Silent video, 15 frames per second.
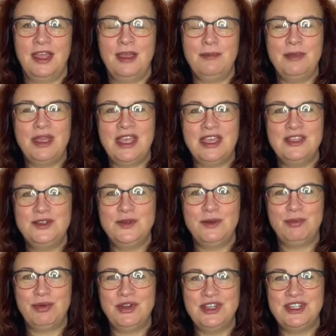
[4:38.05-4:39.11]
I begin to
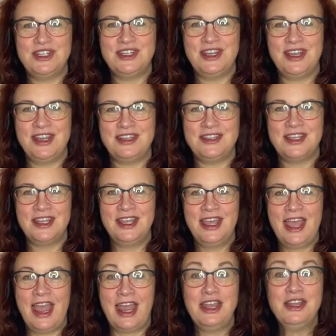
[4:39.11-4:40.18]
appreciate
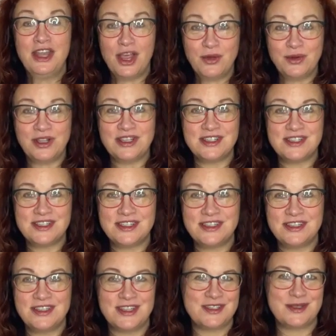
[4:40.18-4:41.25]
and notice
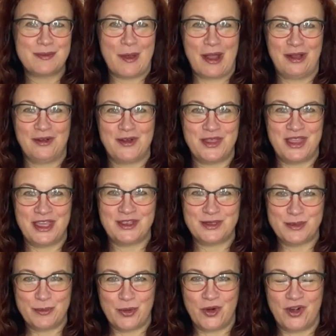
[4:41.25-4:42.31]
the smaller
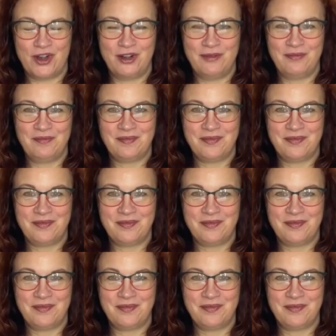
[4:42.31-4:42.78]
things more.